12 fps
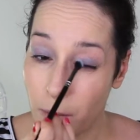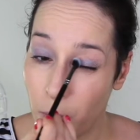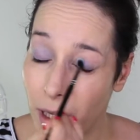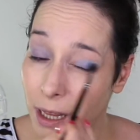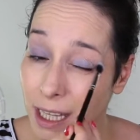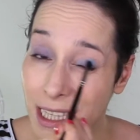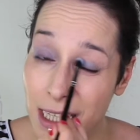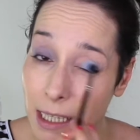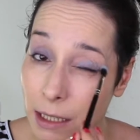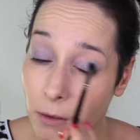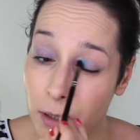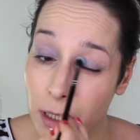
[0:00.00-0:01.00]
Well, this is
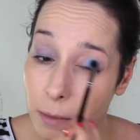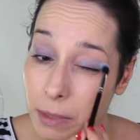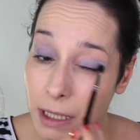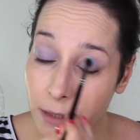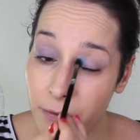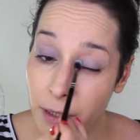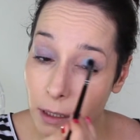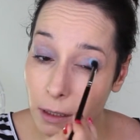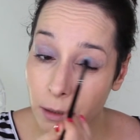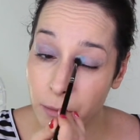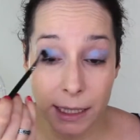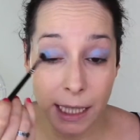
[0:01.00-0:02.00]
not going to be
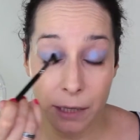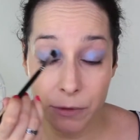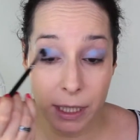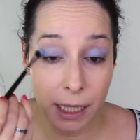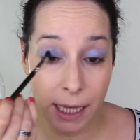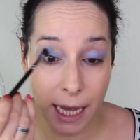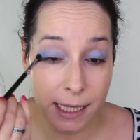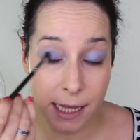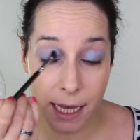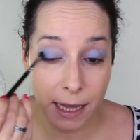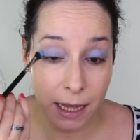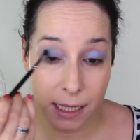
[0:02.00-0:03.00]
difficult, and I
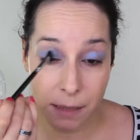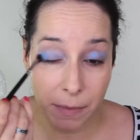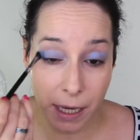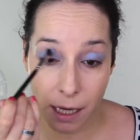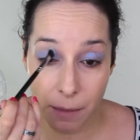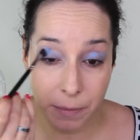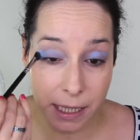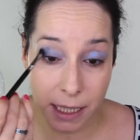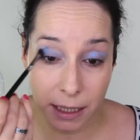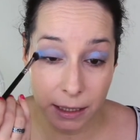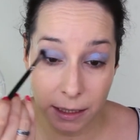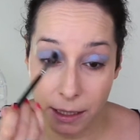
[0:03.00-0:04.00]
realized that this makeup
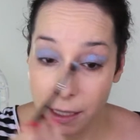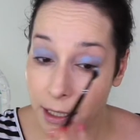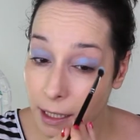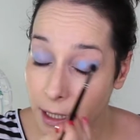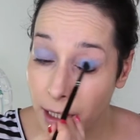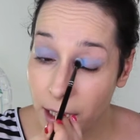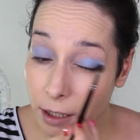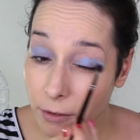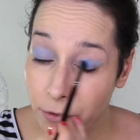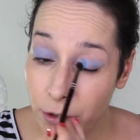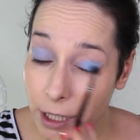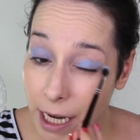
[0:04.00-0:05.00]
isn't
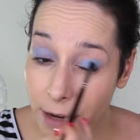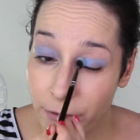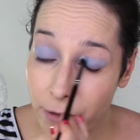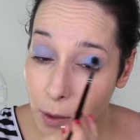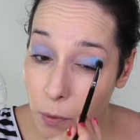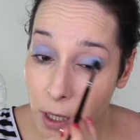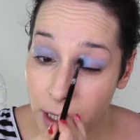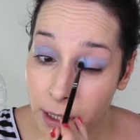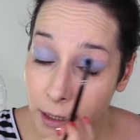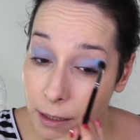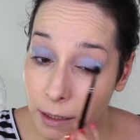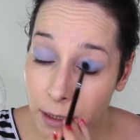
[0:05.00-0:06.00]
for
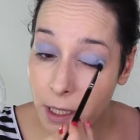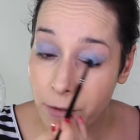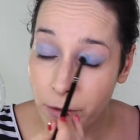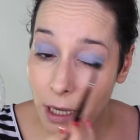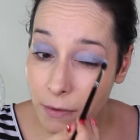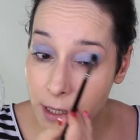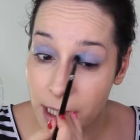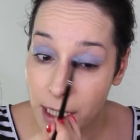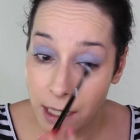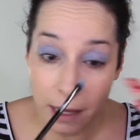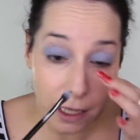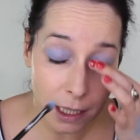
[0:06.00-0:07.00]
everyone. If you have
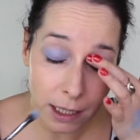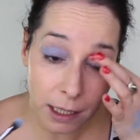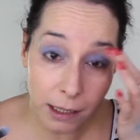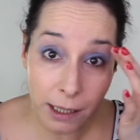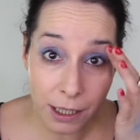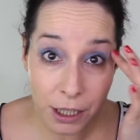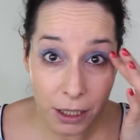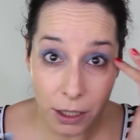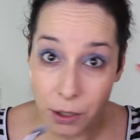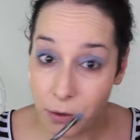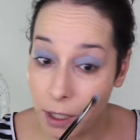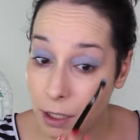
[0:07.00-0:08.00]
seen the Natasha
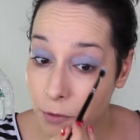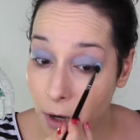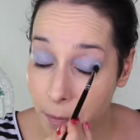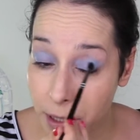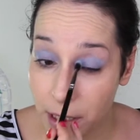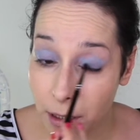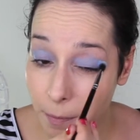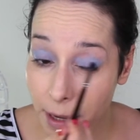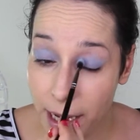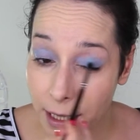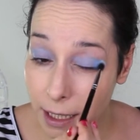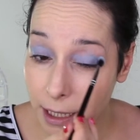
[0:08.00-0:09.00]
Denona Tropical
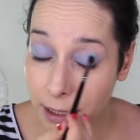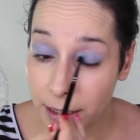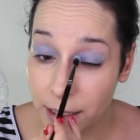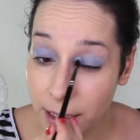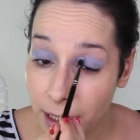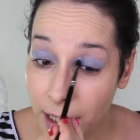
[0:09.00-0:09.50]
palette,